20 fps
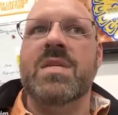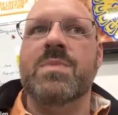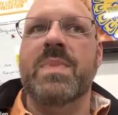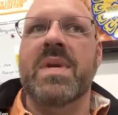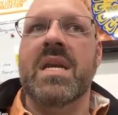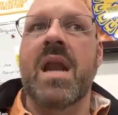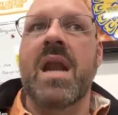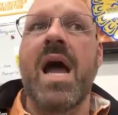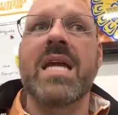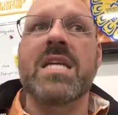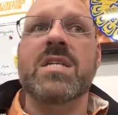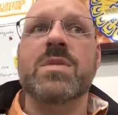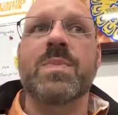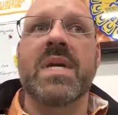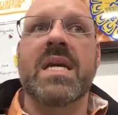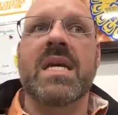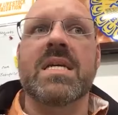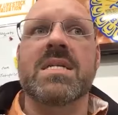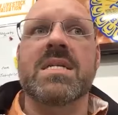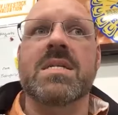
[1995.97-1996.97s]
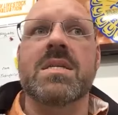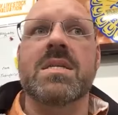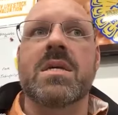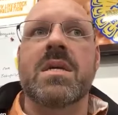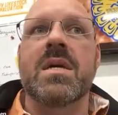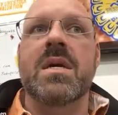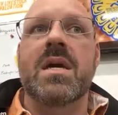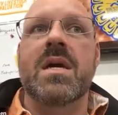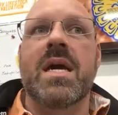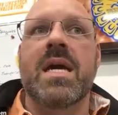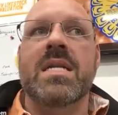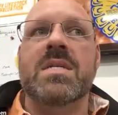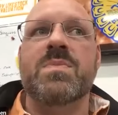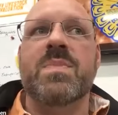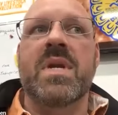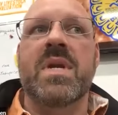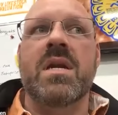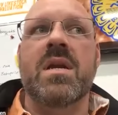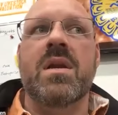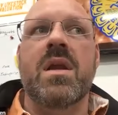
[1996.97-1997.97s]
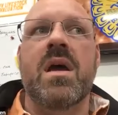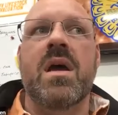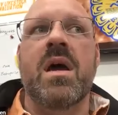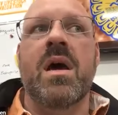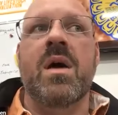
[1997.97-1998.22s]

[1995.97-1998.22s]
nice because it's been